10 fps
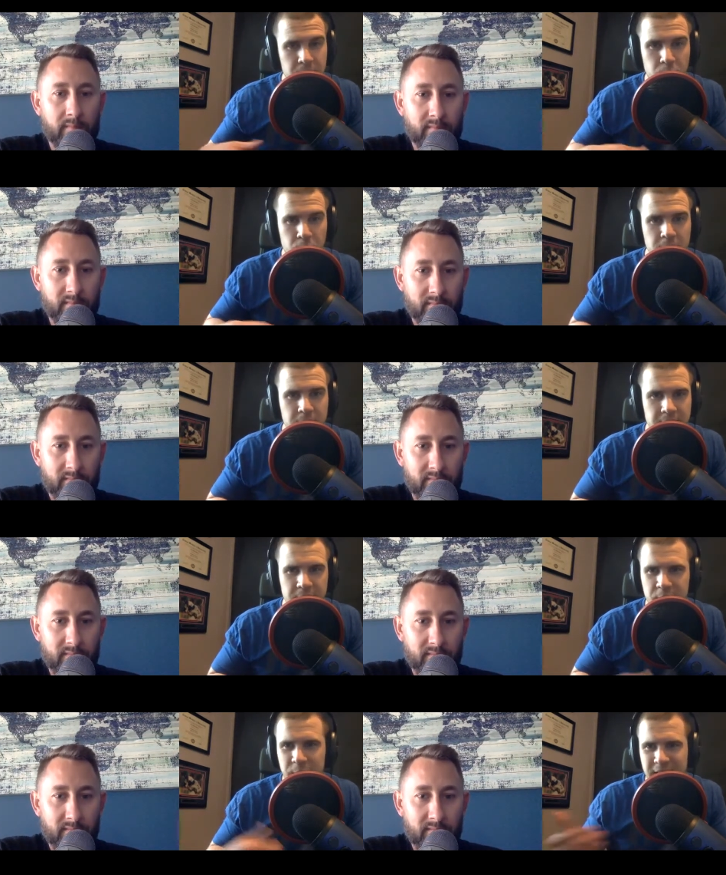Speaker 1: in person,
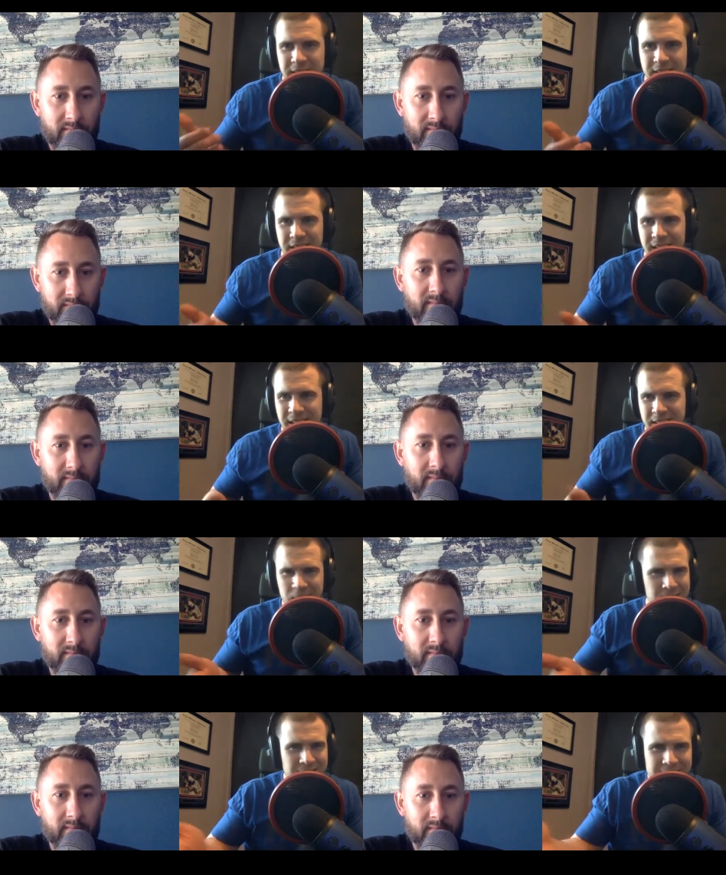just because, you know,
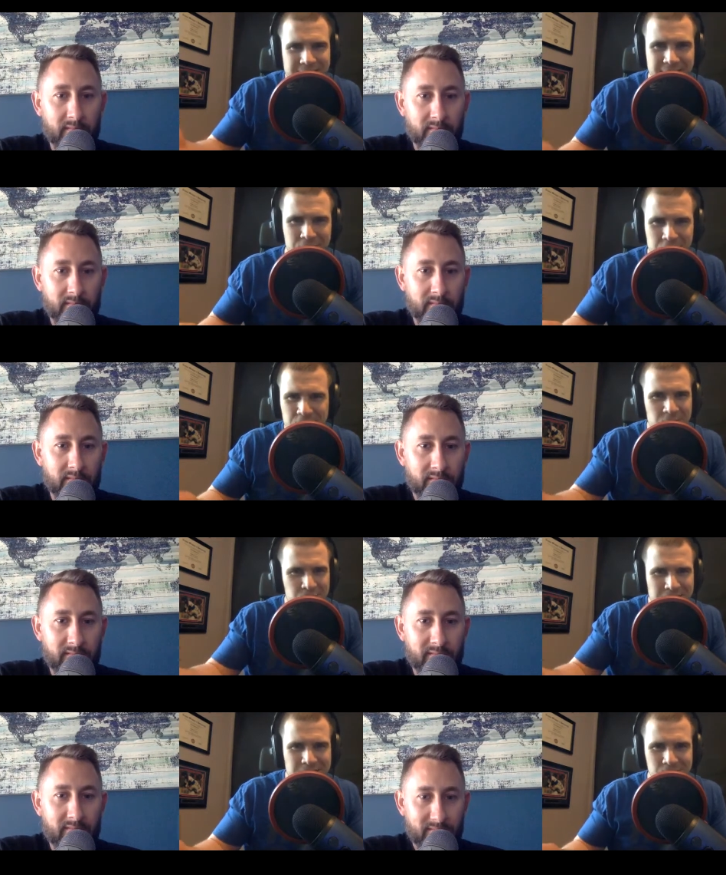it's like anything. When you first
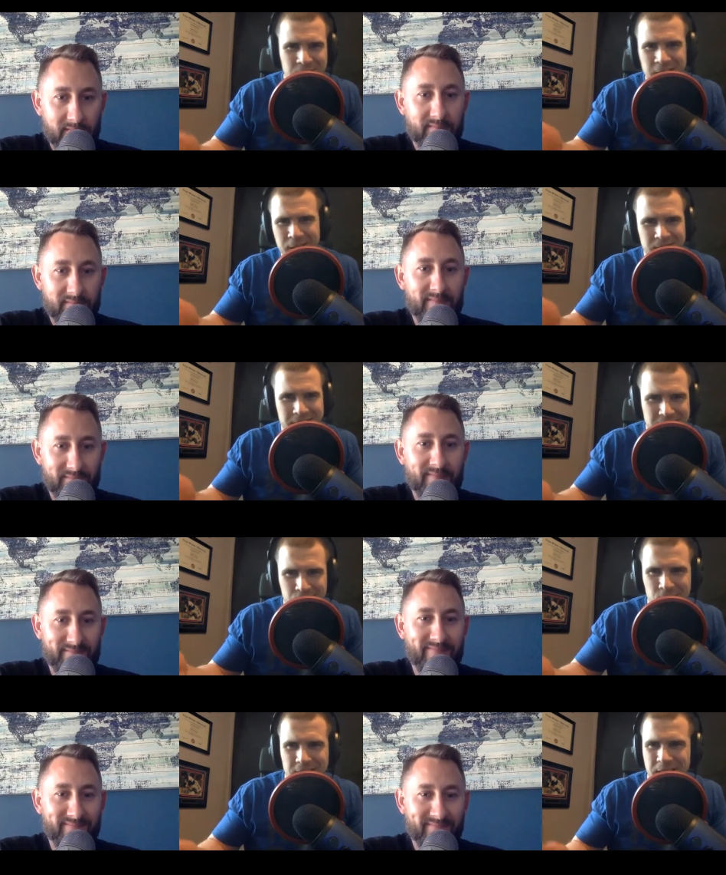meet sometime
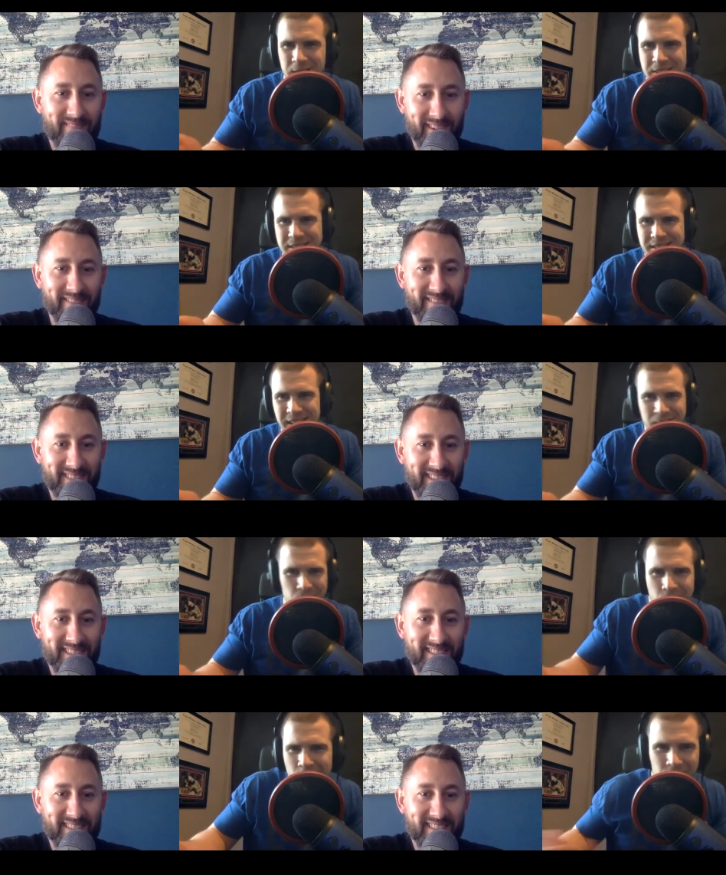someone, you know, it's kind of a little
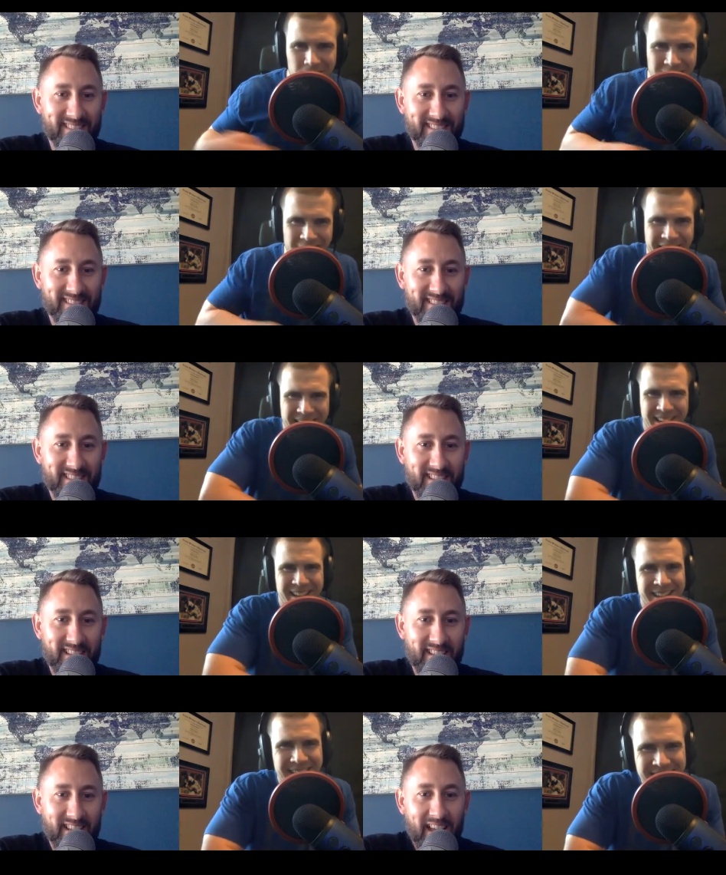awkward, right?
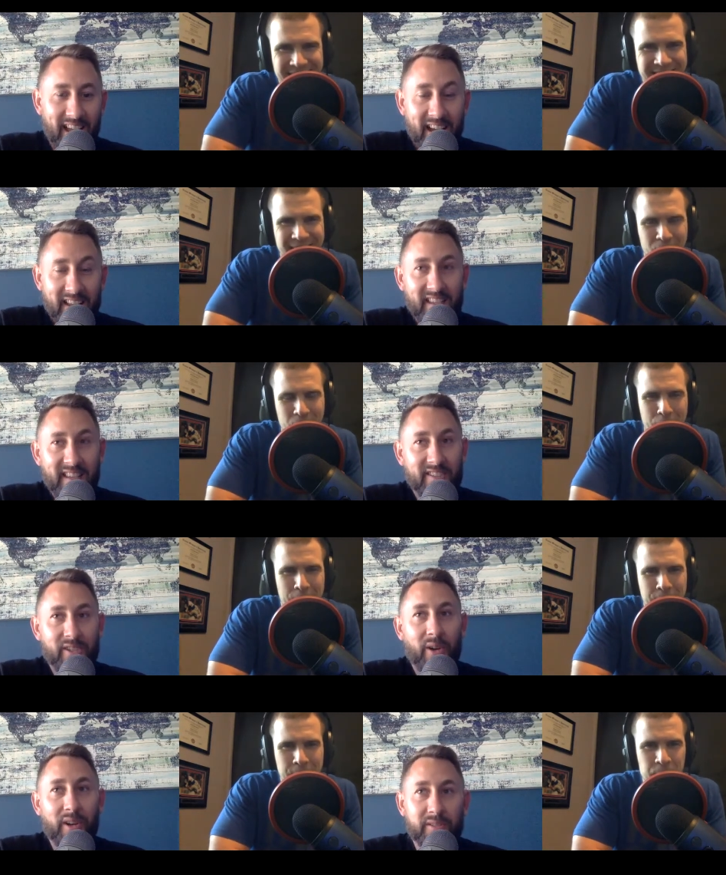
Speaker 2: And I think that's
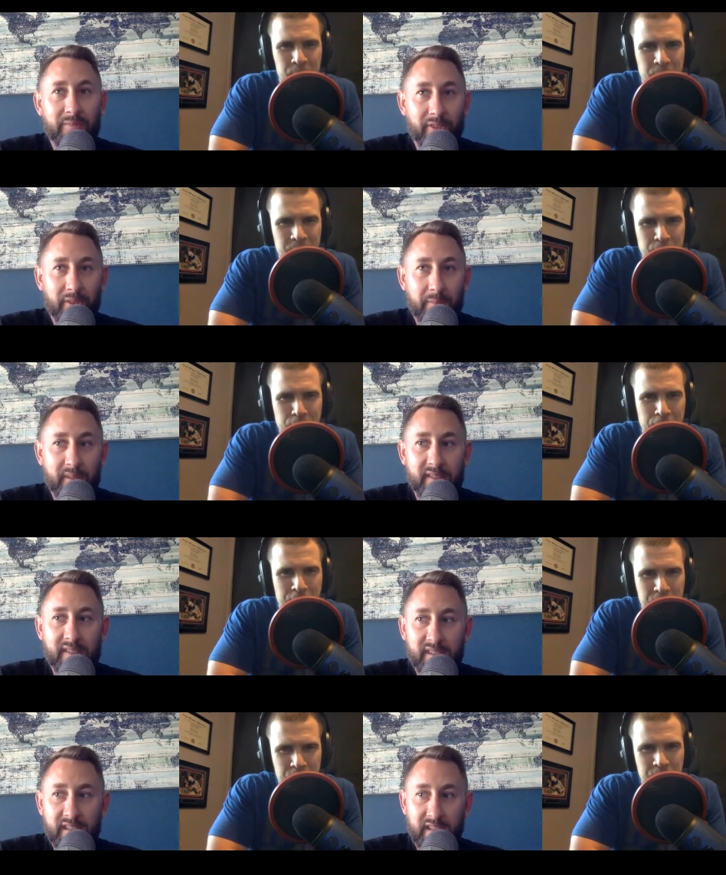awesome for the business
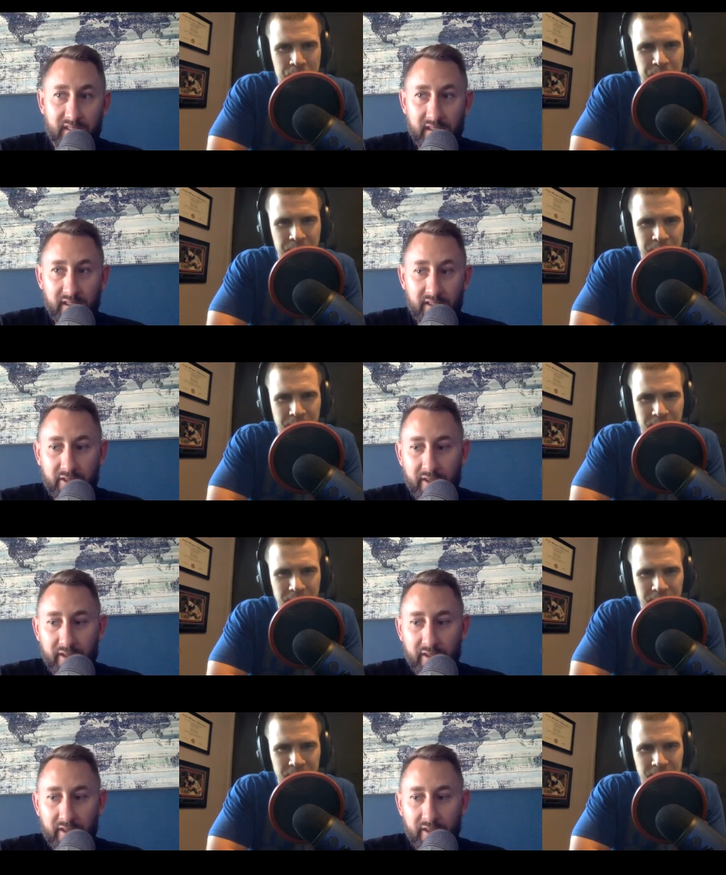and this industry
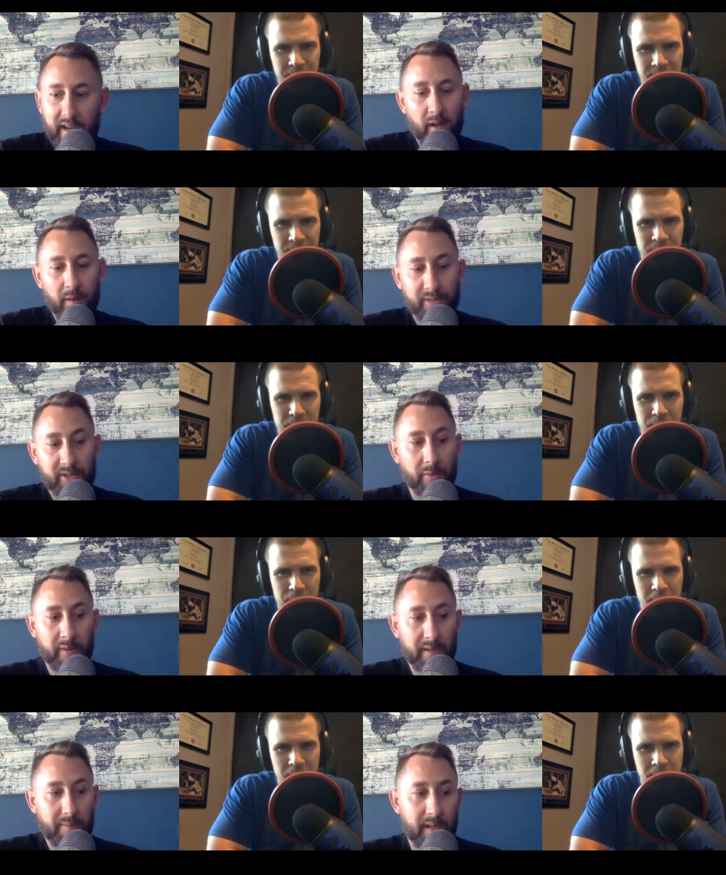now that we can help so
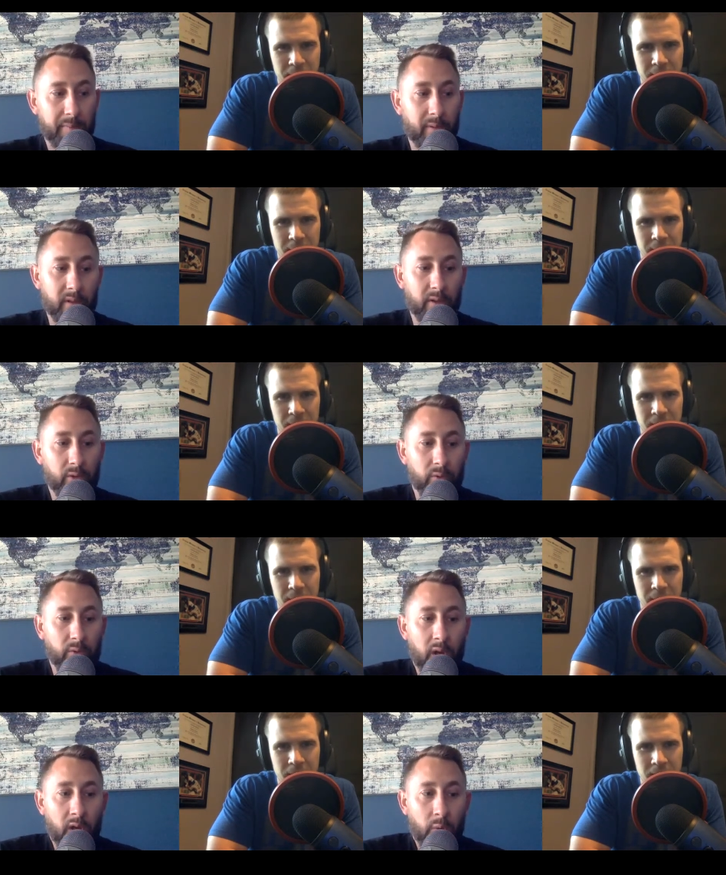many people who
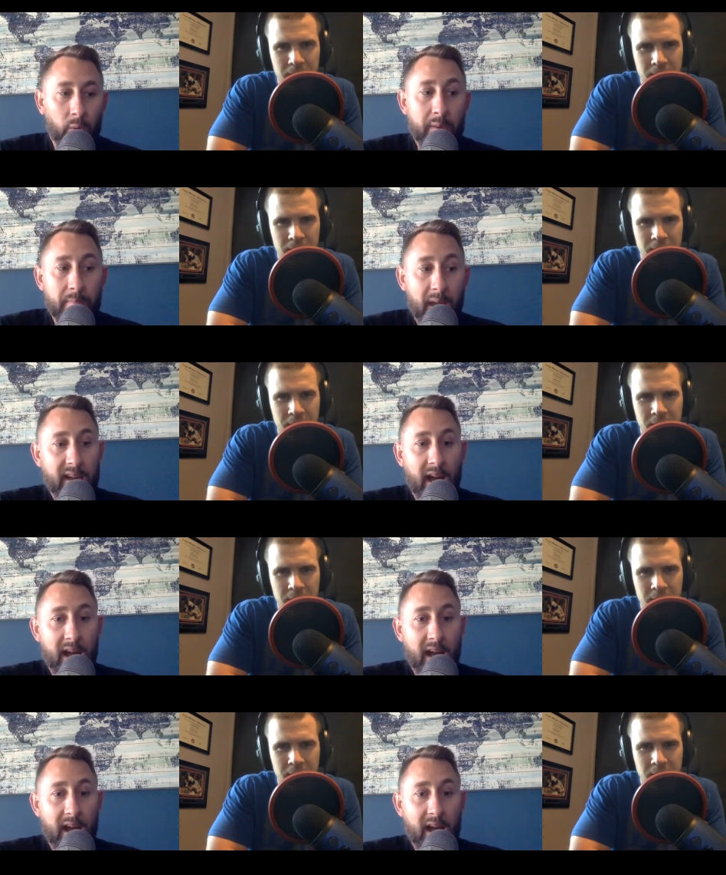we may not